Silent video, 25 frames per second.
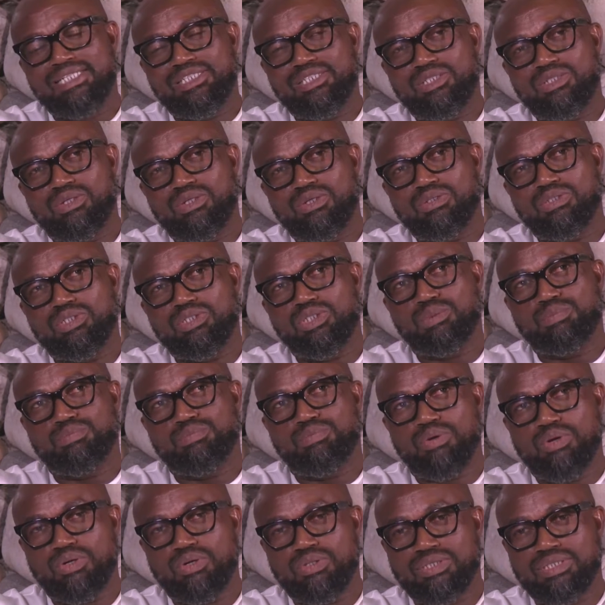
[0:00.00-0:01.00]
chose
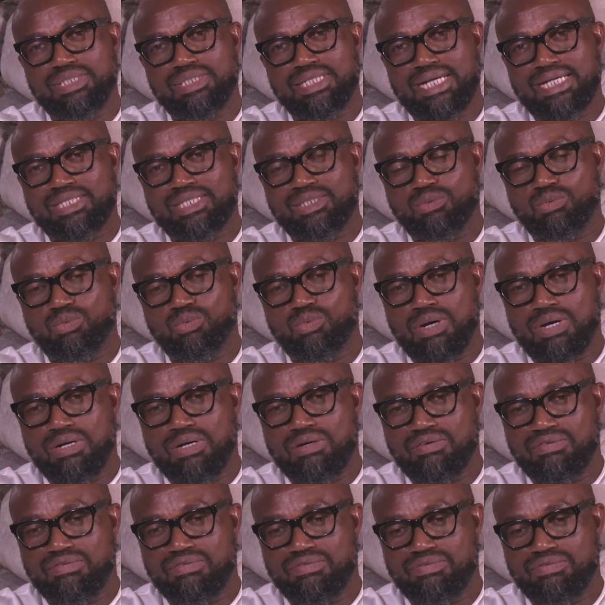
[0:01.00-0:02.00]
sports as
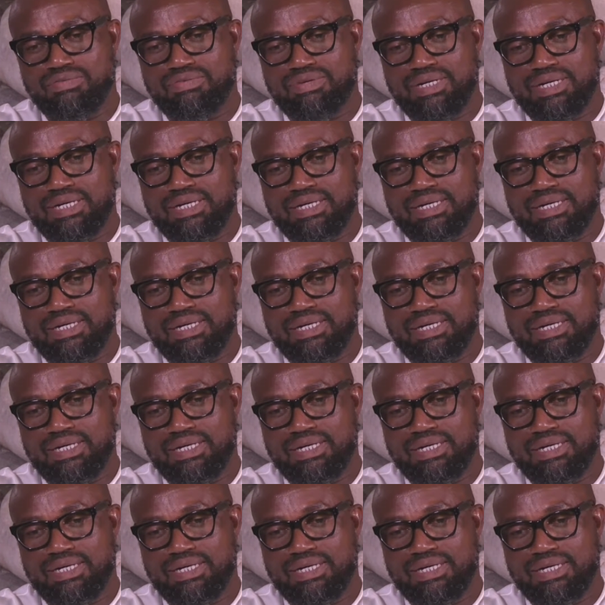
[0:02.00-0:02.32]
one of